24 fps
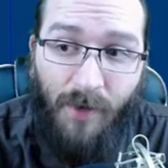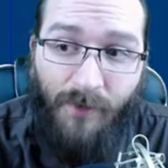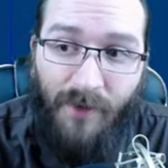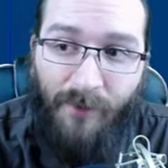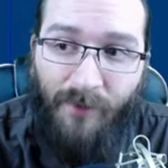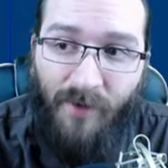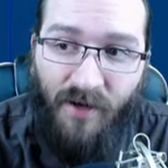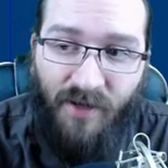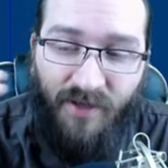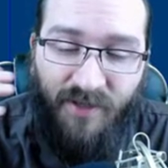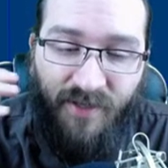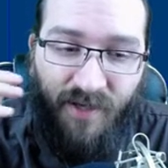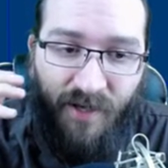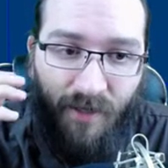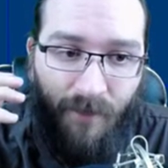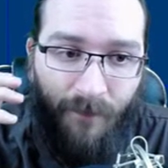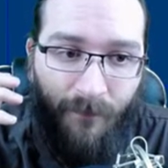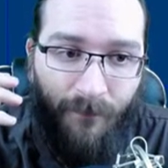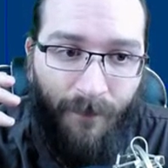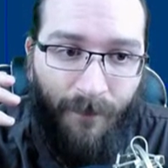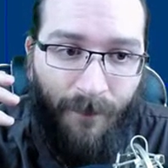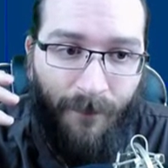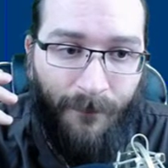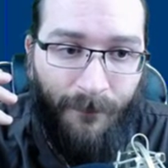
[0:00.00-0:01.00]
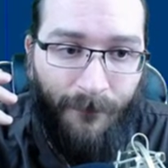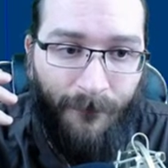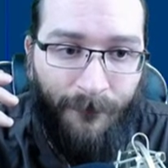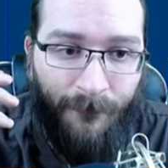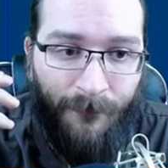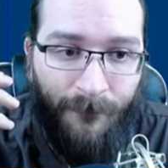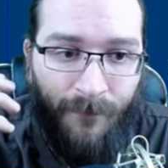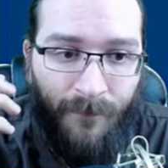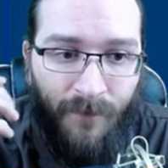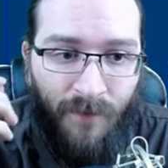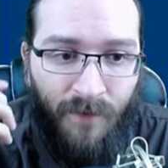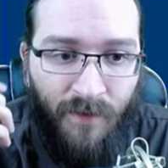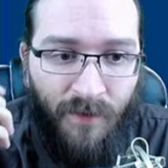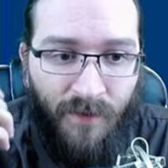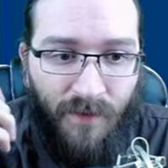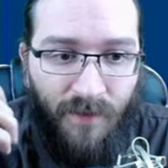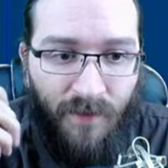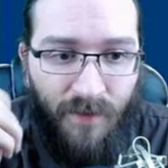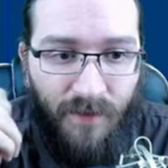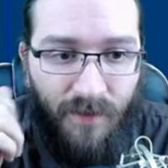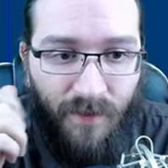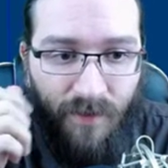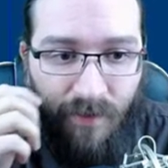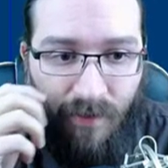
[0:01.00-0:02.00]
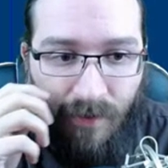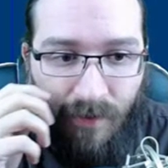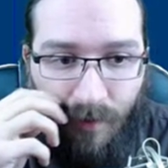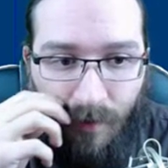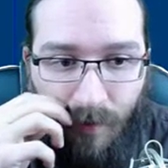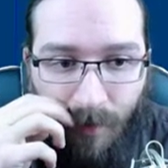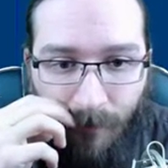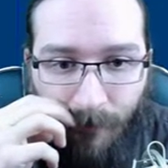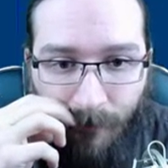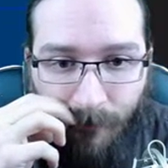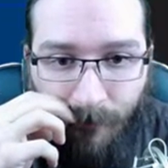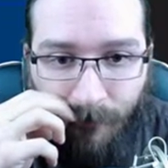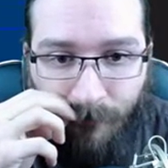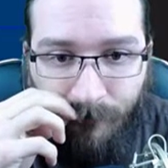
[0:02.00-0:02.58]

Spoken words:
up that meta tile. I